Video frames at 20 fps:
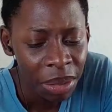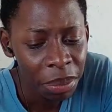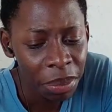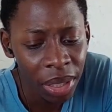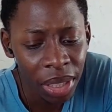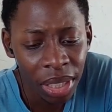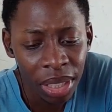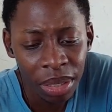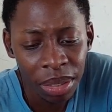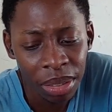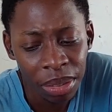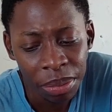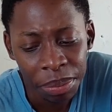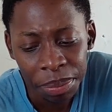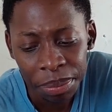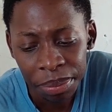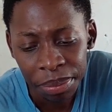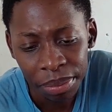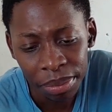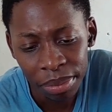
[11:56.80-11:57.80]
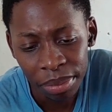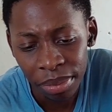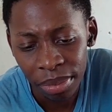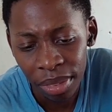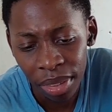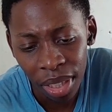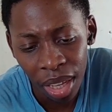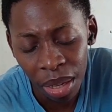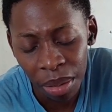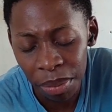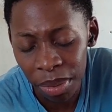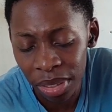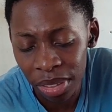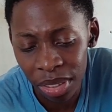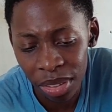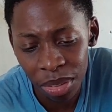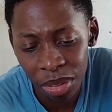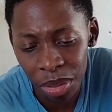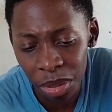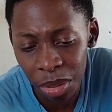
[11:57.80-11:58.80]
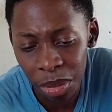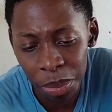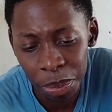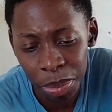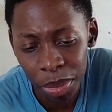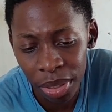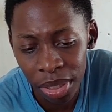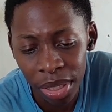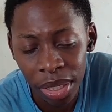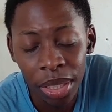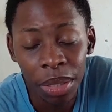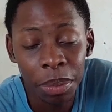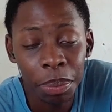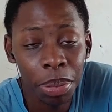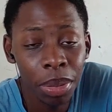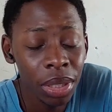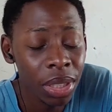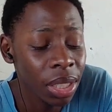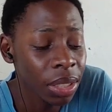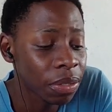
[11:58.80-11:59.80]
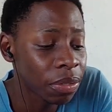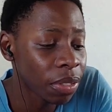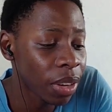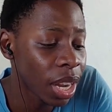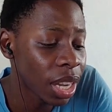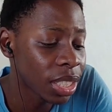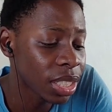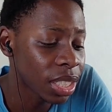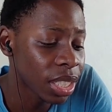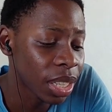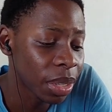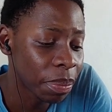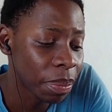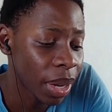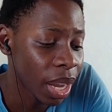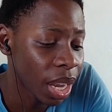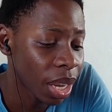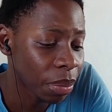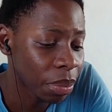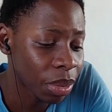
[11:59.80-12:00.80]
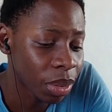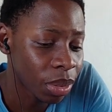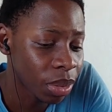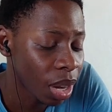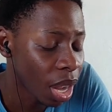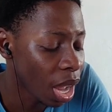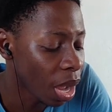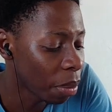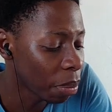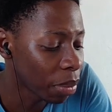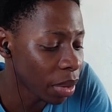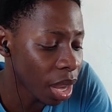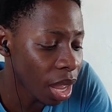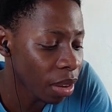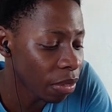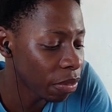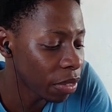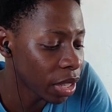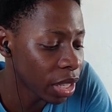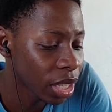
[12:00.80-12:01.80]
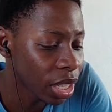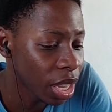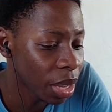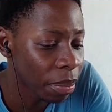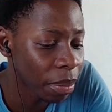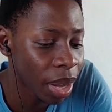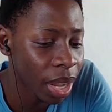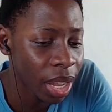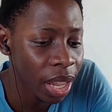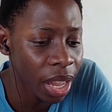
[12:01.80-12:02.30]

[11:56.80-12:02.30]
Man, I'ma just go put the fries in the bag, bro. I'm not finna get my